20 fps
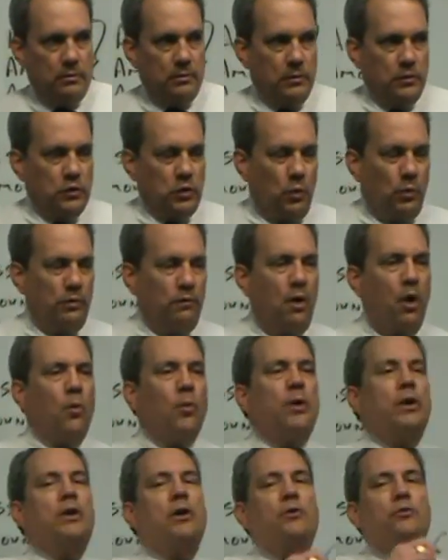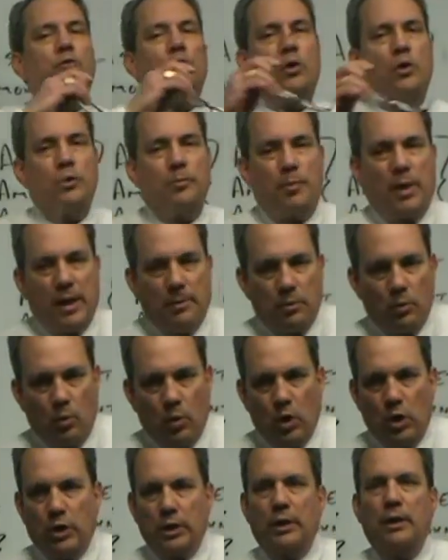So we've already gone through all the
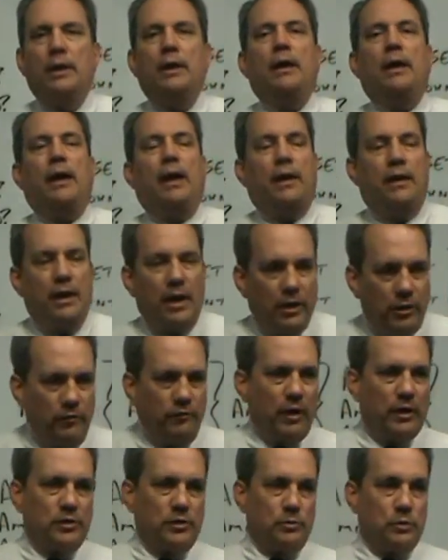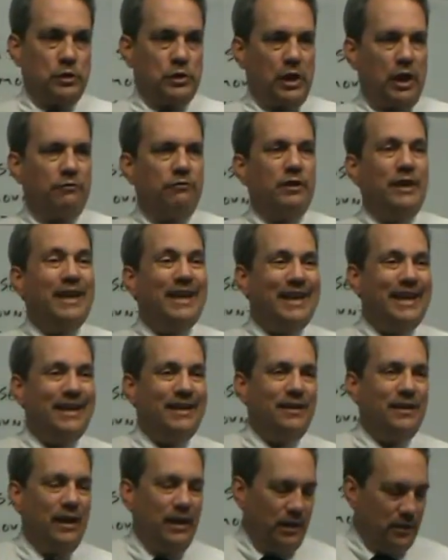paperwork, and now you've got some stuff in
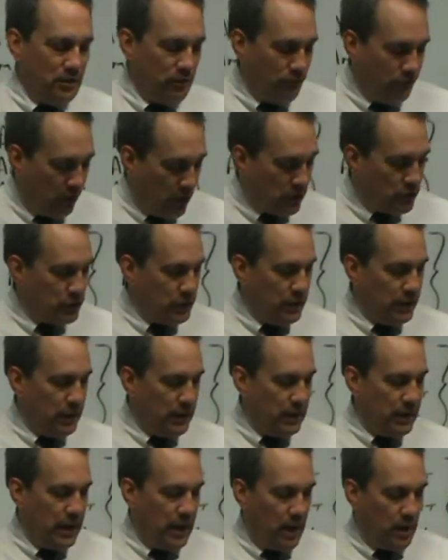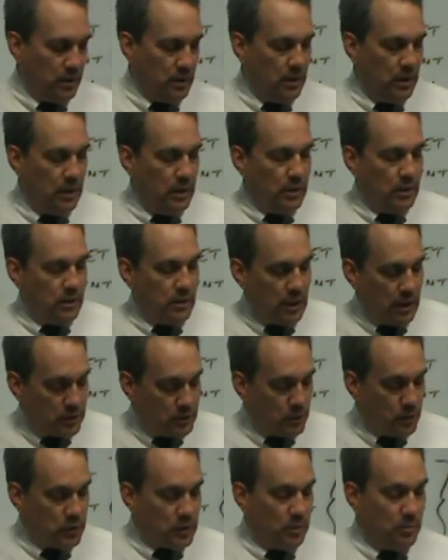it, and it's a functioning account.
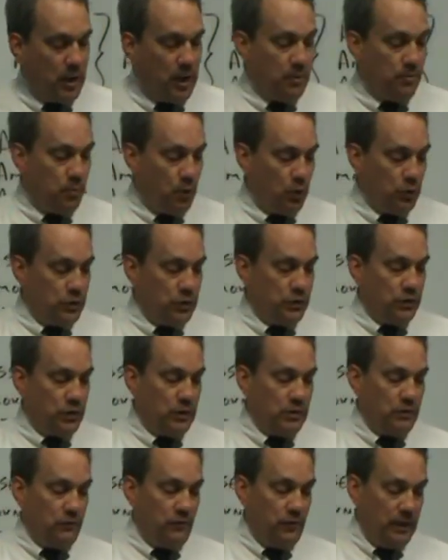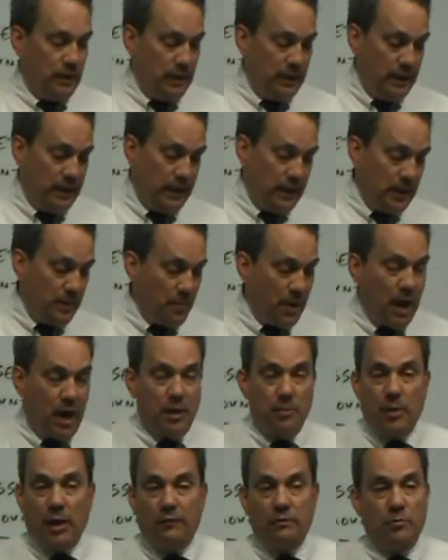Customers can make purchases in any amount
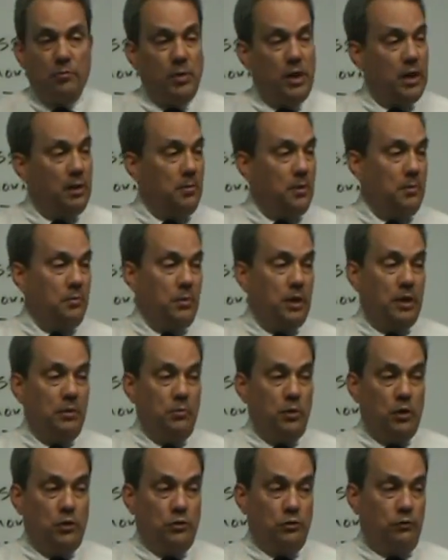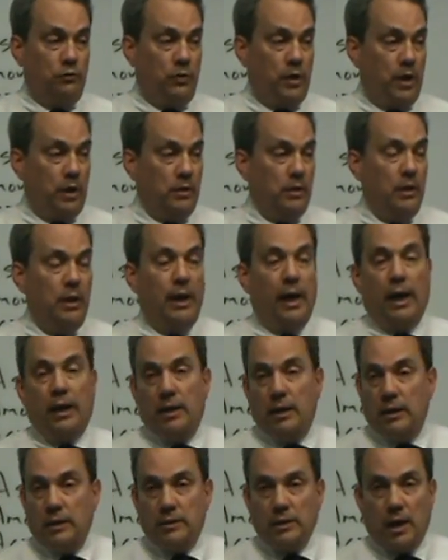above the minimum in a mutual fund at
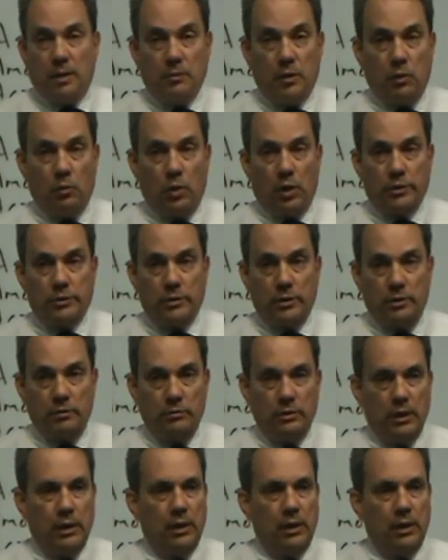any time they want to.